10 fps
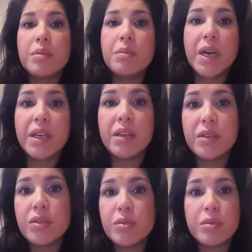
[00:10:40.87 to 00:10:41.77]
My
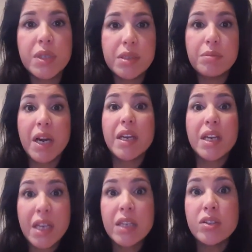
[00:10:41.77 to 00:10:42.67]
end
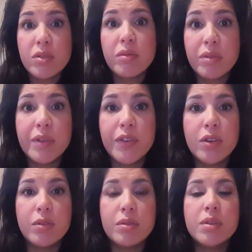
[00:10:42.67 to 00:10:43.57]

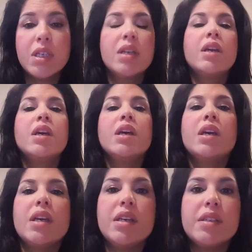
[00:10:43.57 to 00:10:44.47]
review
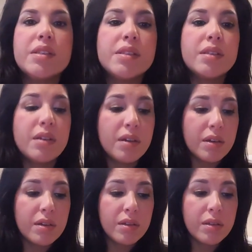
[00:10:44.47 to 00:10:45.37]
is
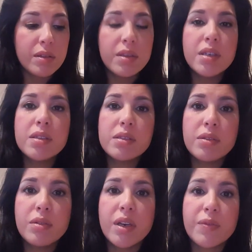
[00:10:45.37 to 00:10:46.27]
these,
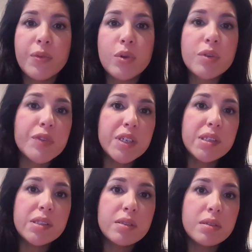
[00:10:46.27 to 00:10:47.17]
you get 4 of
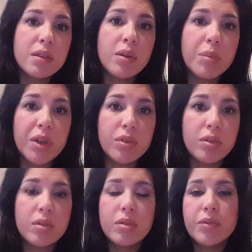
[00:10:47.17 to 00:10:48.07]
these in a
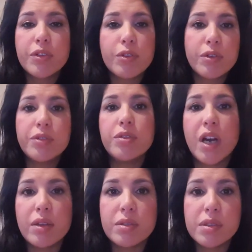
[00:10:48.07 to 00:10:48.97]
bundle for
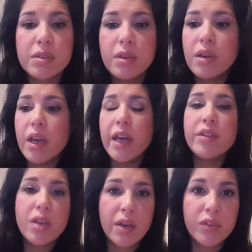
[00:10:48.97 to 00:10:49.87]
$32,
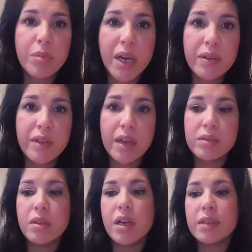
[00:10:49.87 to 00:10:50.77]
and you have to buy the
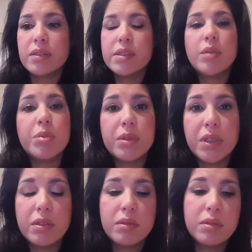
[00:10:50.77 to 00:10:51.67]
Dazzle Lock
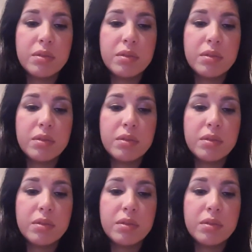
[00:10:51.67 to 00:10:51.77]
separately.